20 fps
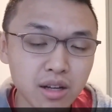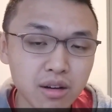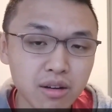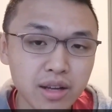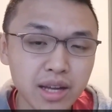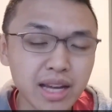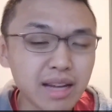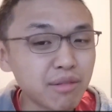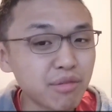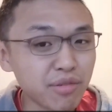
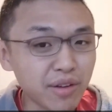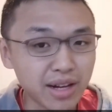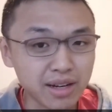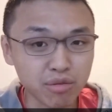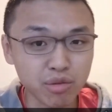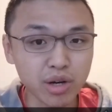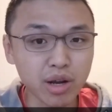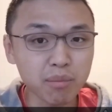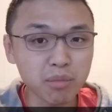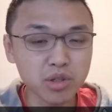Okay, in
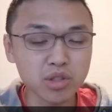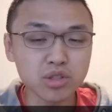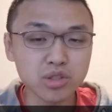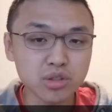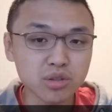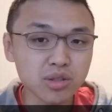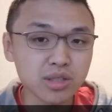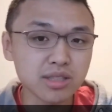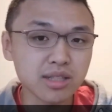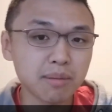fact, what I'm going to
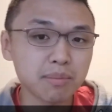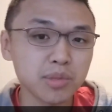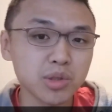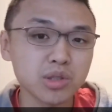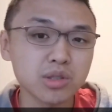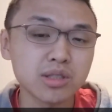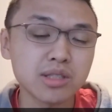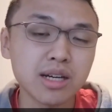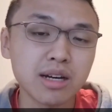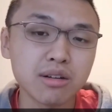do is I'm
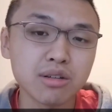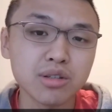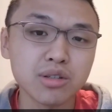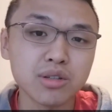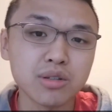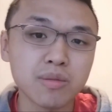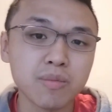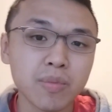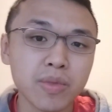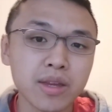going to tell
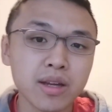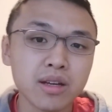you,